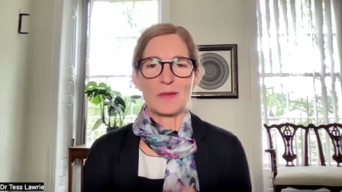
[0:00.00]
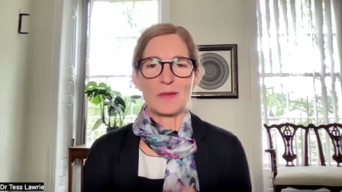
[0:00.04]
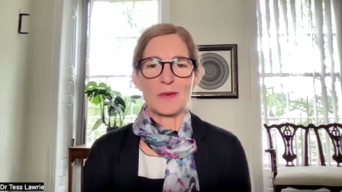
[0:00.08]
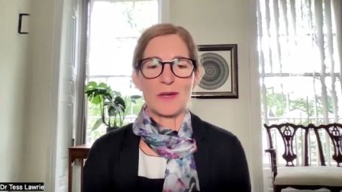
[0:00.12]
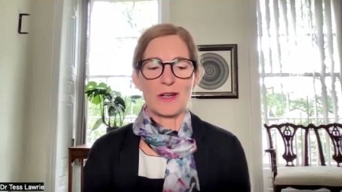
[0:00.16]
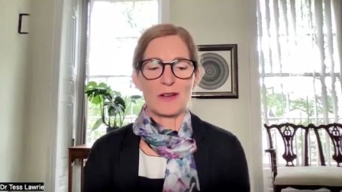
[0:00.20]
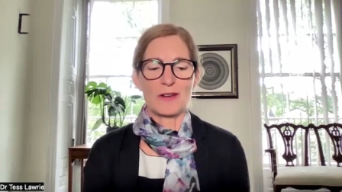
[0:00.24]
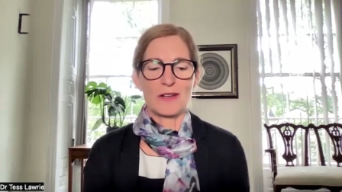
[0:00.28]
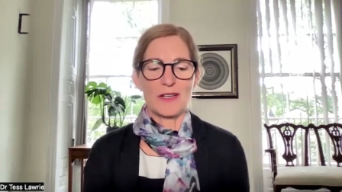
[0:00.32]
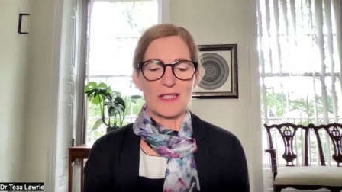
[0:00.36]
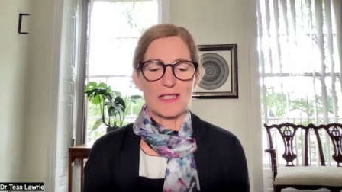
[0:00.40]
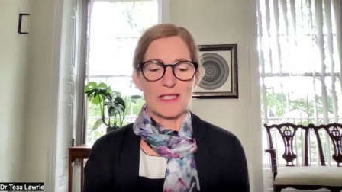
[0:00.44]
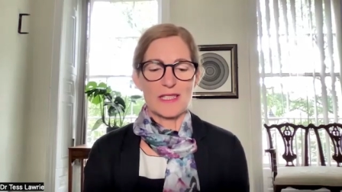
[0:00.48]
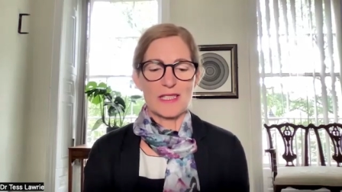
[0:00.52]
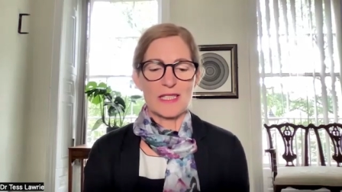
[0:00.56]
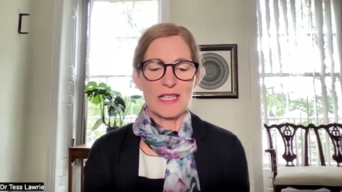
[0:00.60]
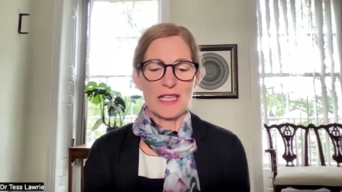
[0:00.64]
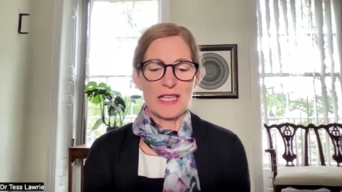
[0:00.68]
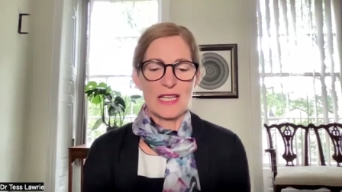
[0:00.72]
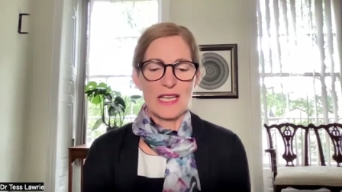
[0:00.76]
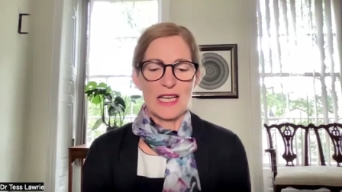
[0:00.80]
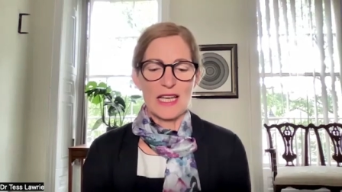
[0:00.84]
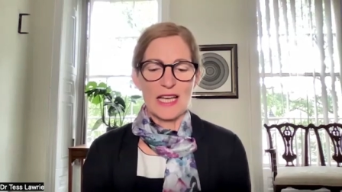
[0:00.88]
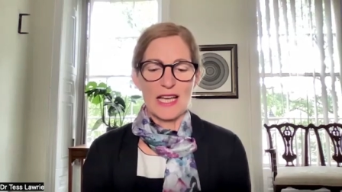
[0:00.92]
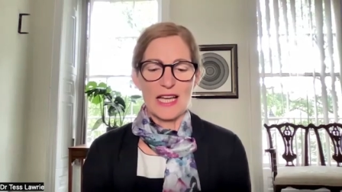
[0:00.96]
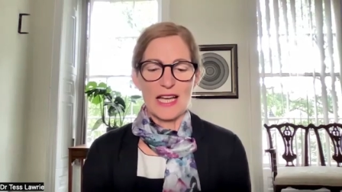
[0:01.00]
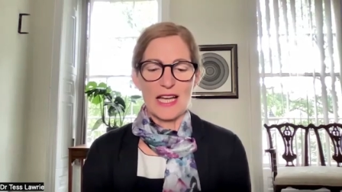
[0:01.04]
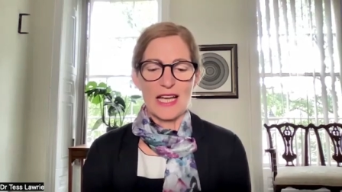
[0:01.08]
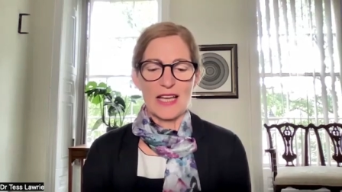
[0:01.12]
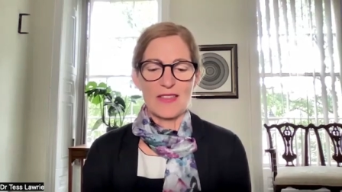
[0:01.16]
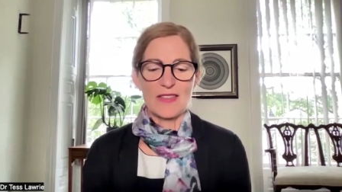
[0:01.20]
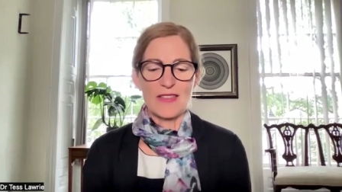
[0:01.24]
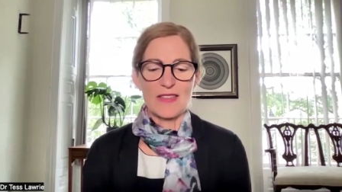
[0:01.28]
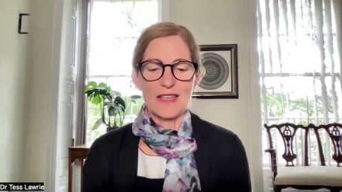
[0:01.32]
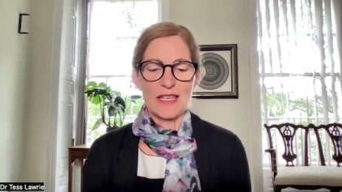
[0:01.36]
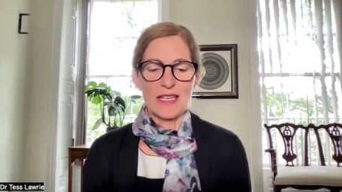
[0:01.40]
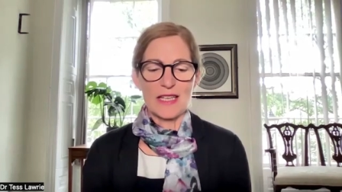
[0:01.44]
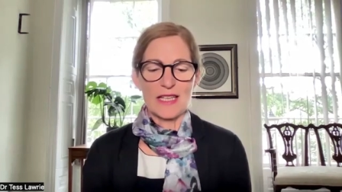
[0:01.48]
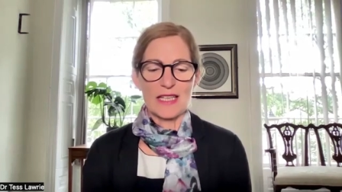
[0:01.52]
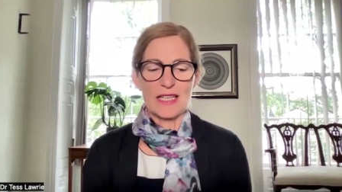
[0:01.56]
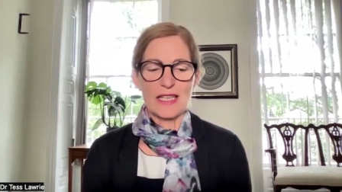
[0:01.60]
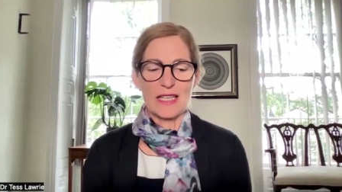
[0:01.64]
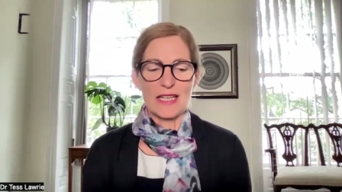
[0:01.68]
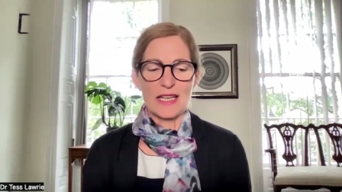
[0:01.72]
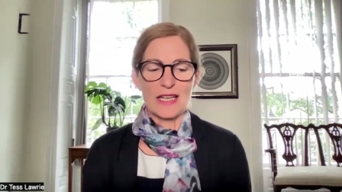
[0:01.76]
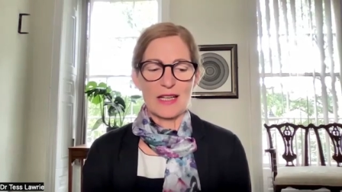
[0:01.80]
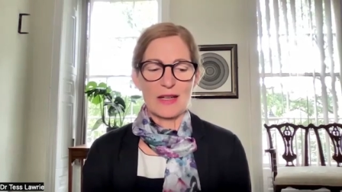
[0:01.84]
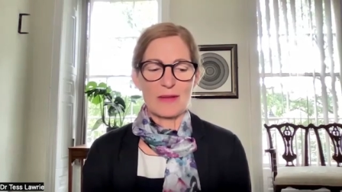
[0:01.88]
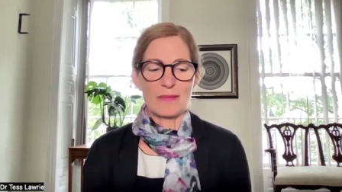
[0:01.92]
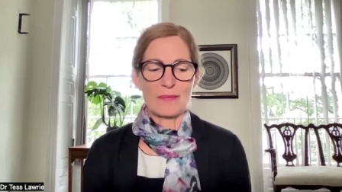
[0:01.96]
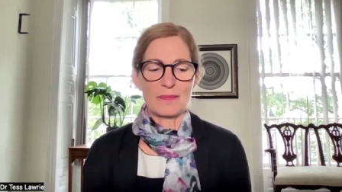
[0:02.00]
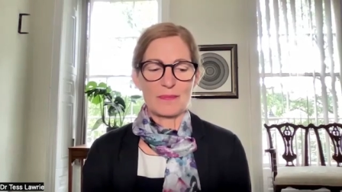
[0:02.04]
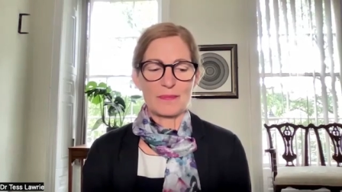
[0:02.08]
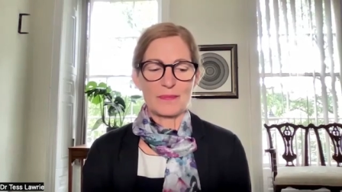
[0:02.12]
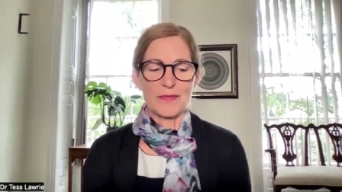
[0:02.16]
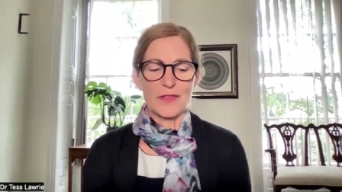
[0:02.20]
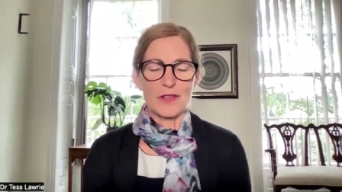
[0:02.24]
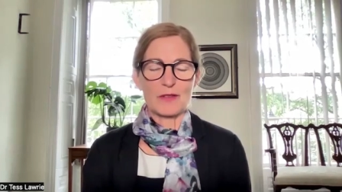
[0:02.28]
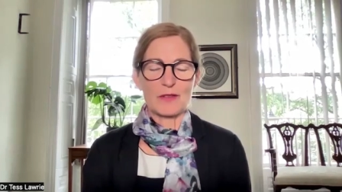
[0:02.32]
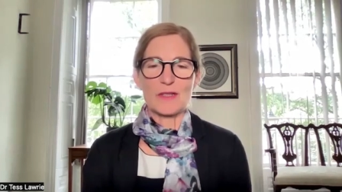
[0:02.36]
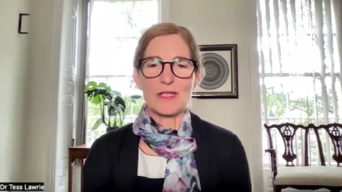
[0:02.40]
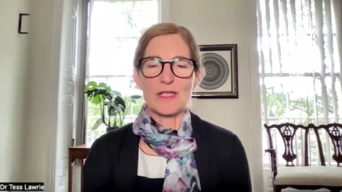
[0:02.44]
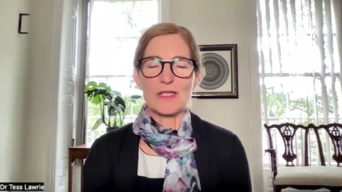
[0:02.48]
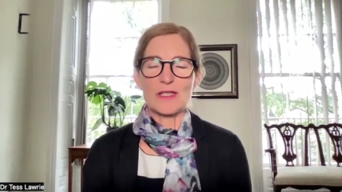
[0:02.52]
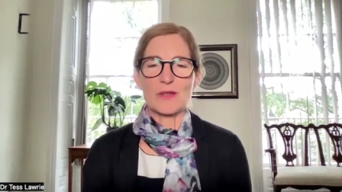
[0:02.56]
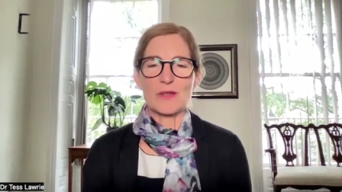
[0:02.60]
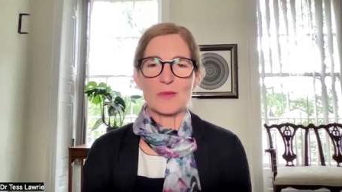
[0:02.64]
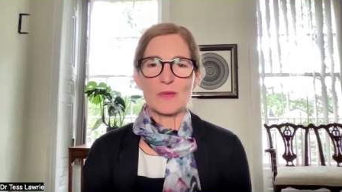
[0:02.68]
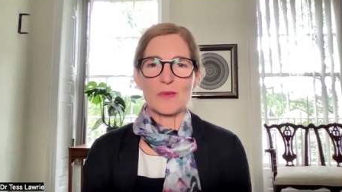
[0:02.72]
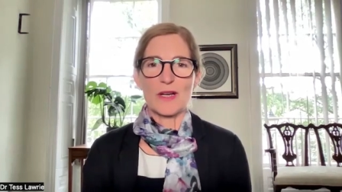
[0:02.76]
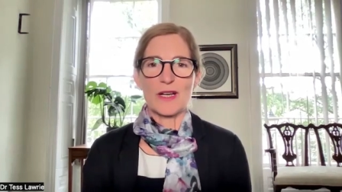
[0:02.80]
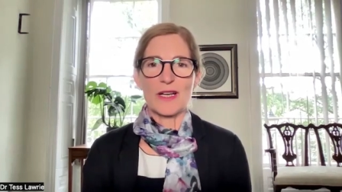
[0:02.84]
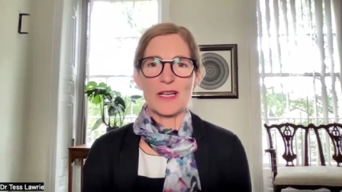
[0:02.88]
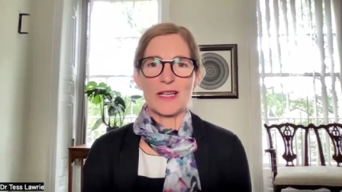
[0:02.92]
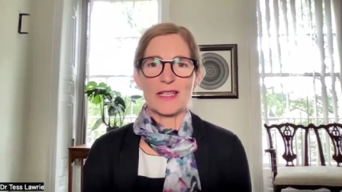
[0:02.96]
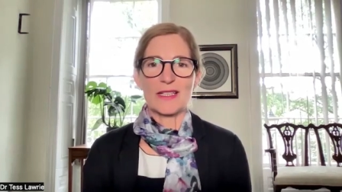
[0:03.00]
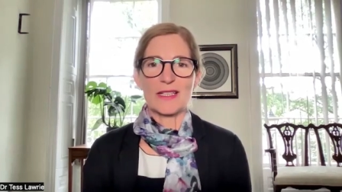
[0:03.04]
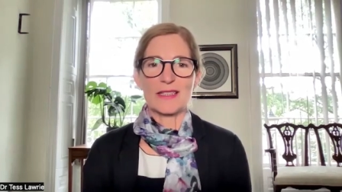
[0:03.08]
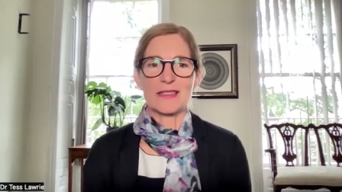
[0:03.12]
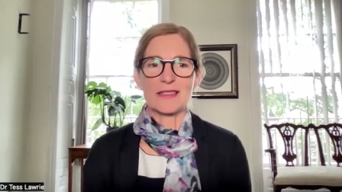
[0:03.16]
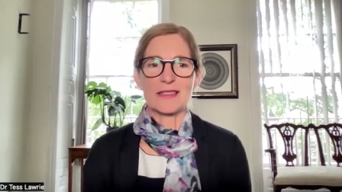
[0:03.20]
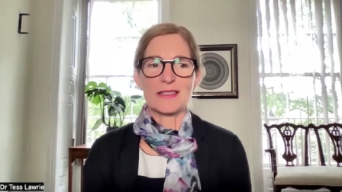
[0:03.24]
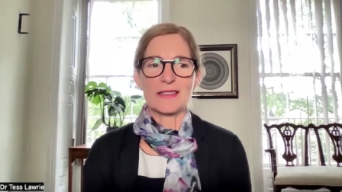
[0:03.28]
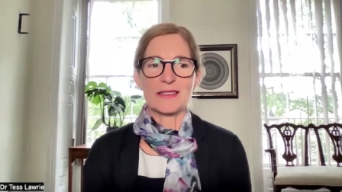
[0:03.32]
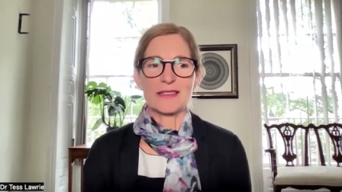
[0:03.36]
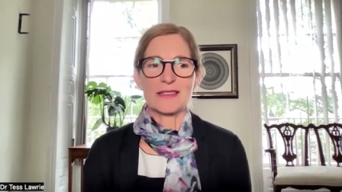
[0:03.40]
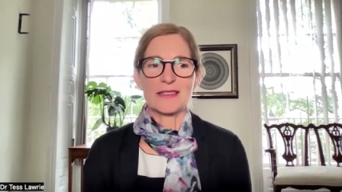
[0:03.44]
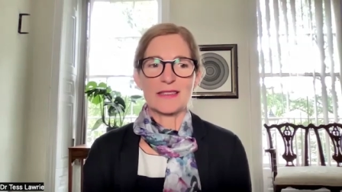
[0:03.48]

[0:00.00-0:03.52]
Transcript: Whereas I think the reason why